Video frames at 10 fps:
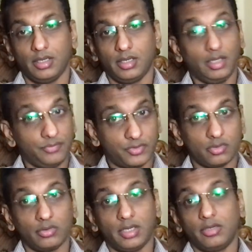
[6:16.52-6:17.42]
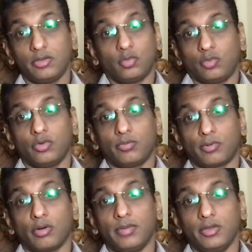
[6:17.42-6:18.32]
If so, then you
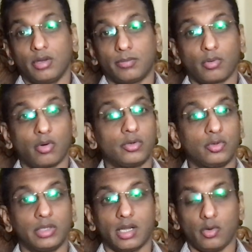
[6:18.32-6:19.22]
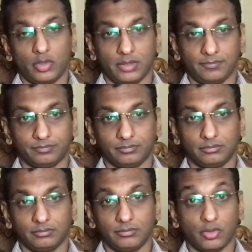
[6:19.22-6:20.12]
probably are prone to the gout
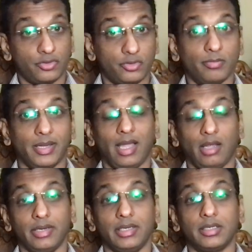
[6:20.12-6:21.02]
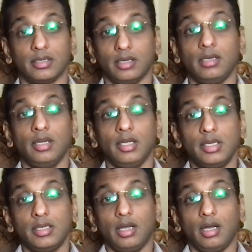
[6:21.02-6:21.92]
because you may have an internal
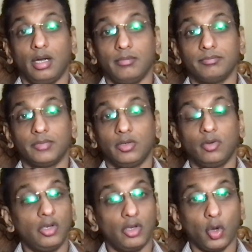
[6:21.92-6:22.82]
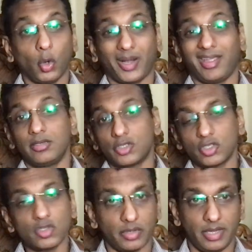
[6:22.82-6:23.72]
low range
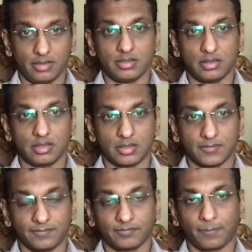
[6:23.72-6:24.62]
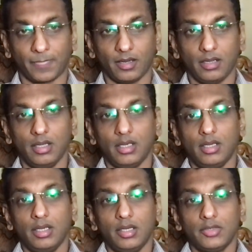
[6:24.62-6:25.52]
psoriasis.
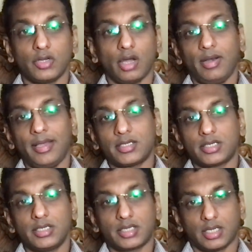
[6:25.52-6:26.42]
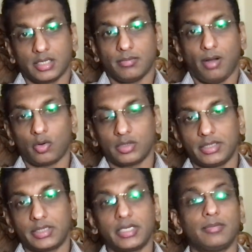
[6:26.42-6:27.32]
So now let's discuss about the
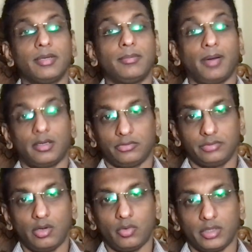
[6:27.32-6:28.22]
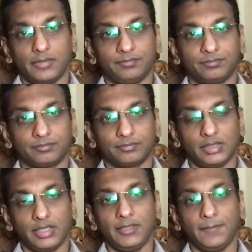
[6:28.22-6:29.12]
treatment part of gout.
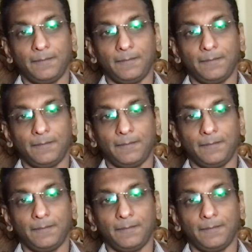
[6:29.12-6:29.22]
Right.